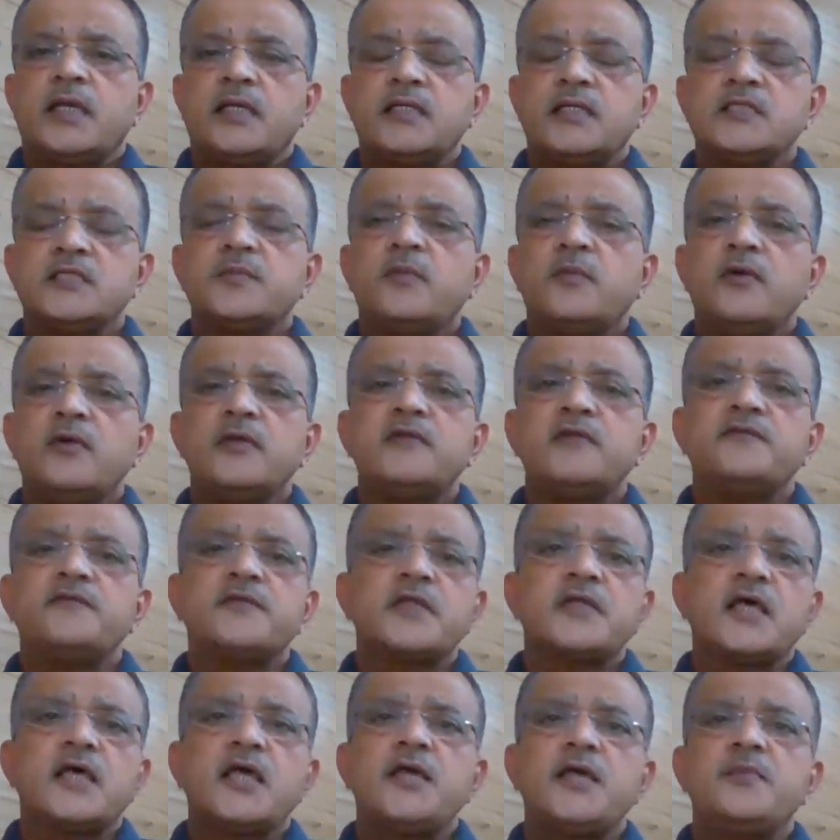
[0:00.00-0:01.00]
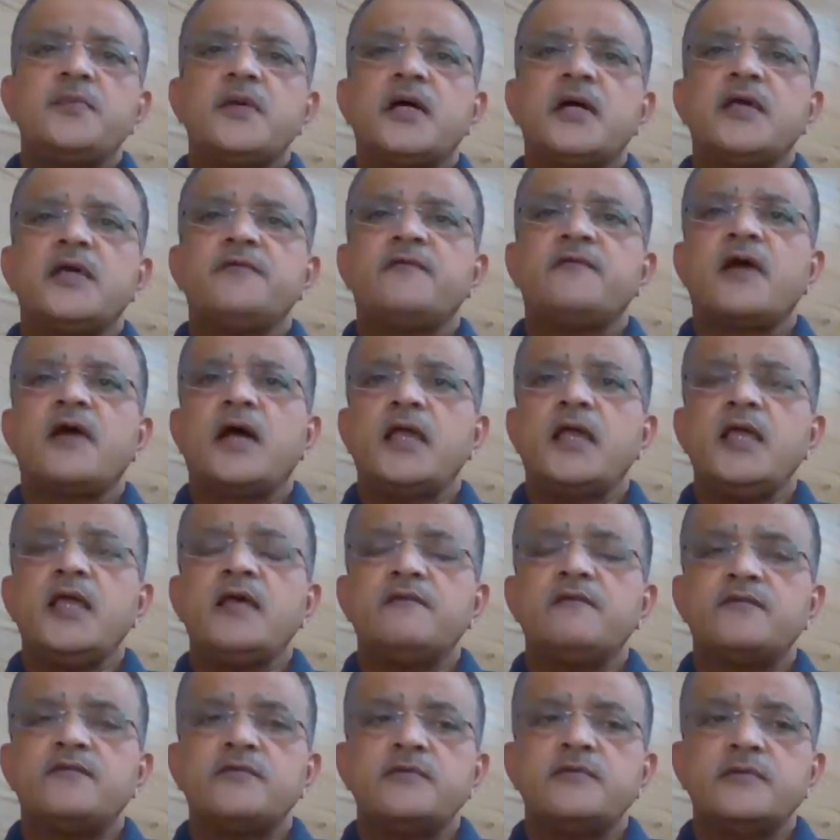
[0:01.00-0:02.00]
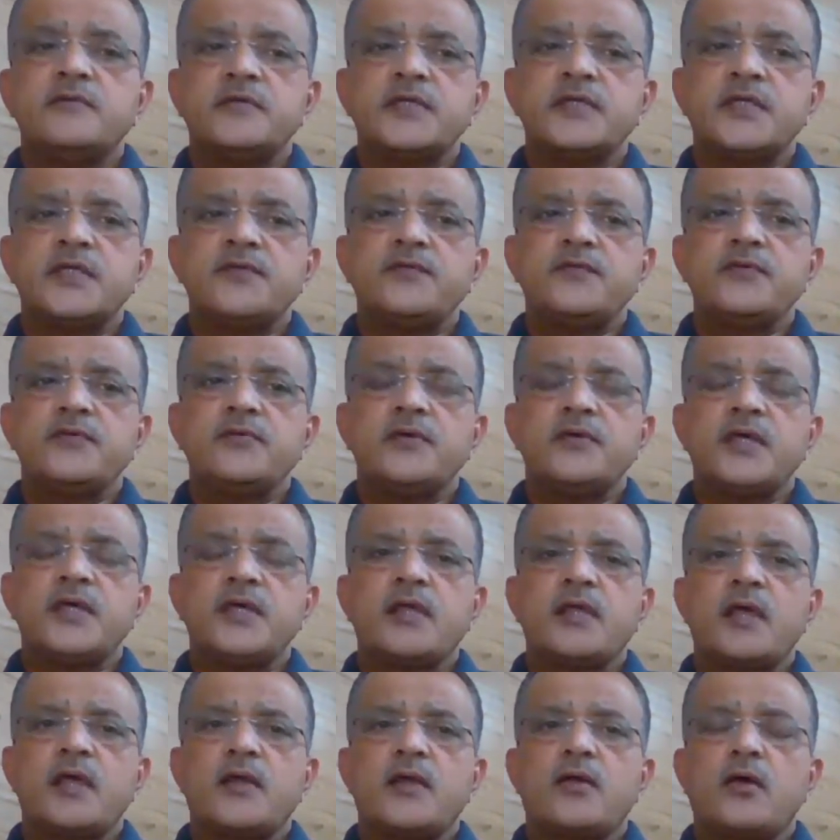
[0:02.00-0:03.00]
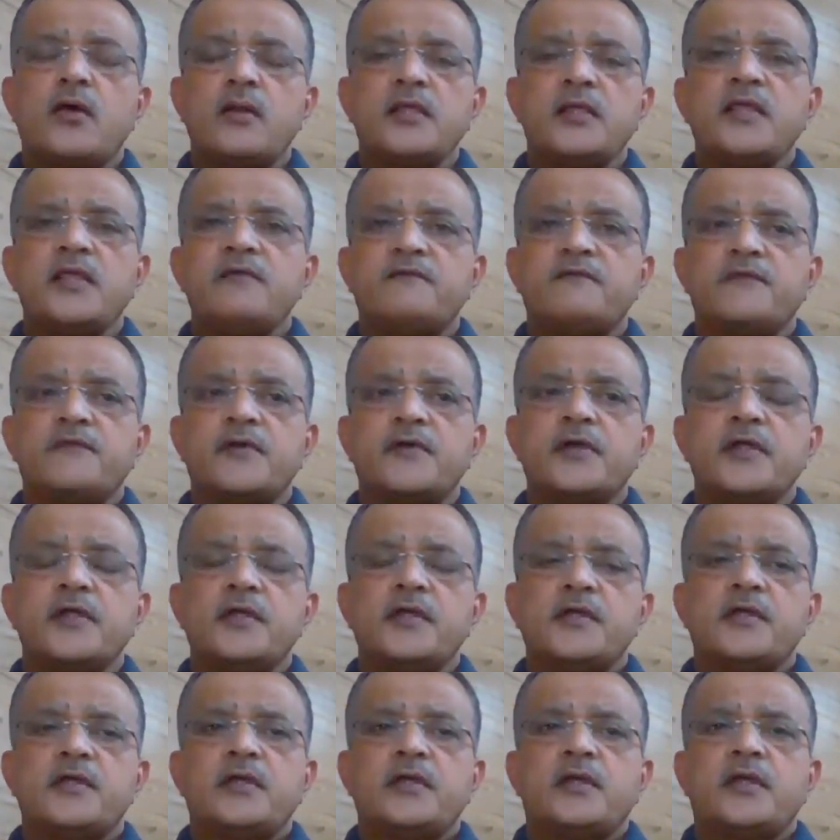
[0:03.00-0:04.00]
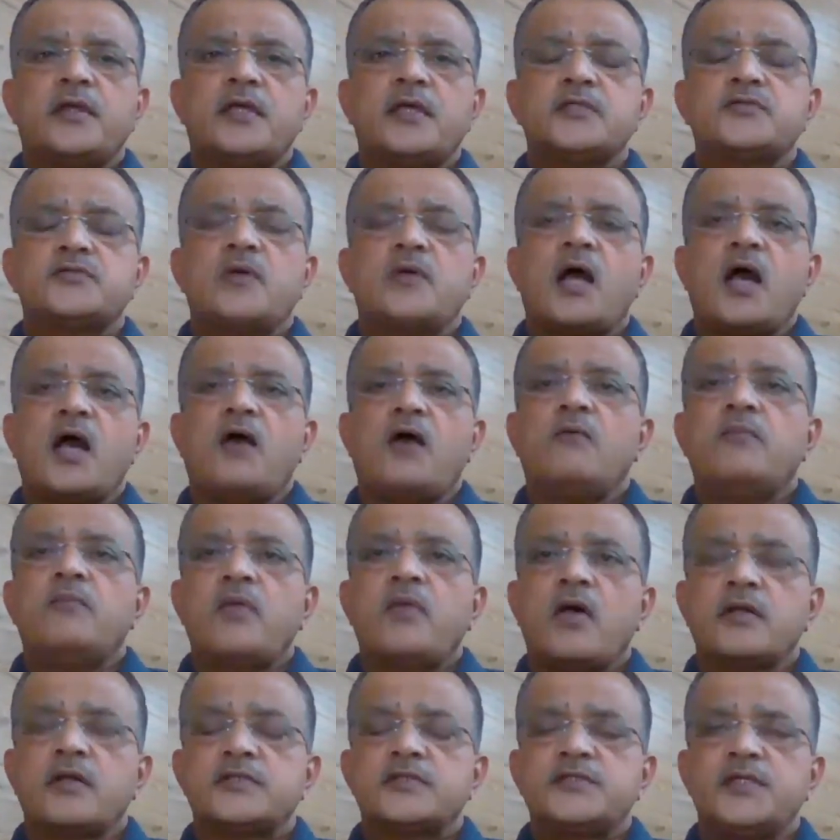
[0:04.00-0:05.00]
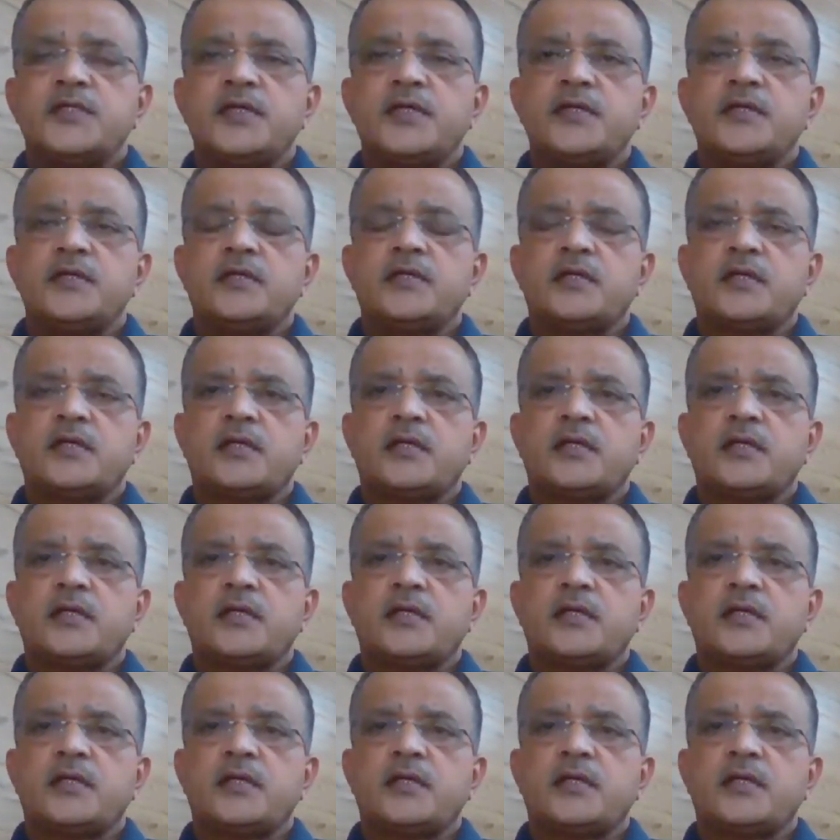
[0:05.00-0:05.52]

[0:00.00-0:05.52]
At this point of time, if I have to give you an analogy as to how blockchain